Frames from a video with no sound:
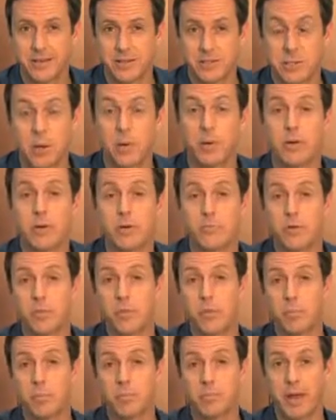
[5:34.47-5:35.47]
So if
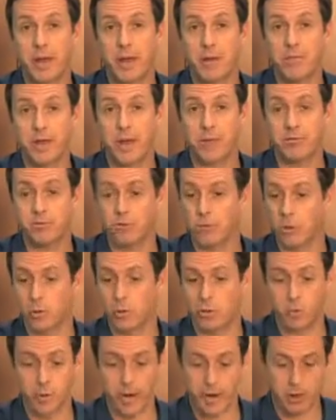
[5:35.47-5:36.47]
you compare that to a
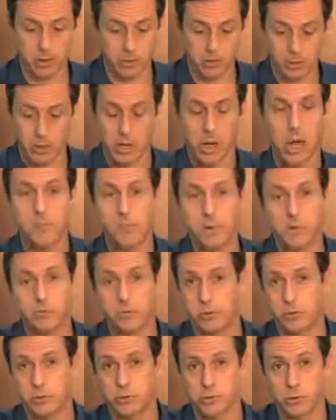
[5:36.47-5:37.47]
regular cup
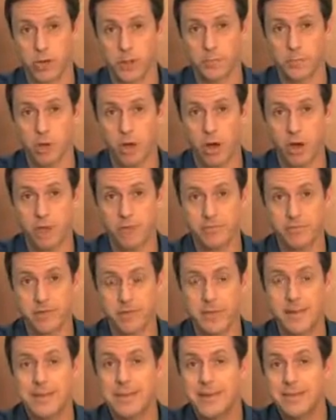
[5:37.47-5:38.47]
of your drip coffee,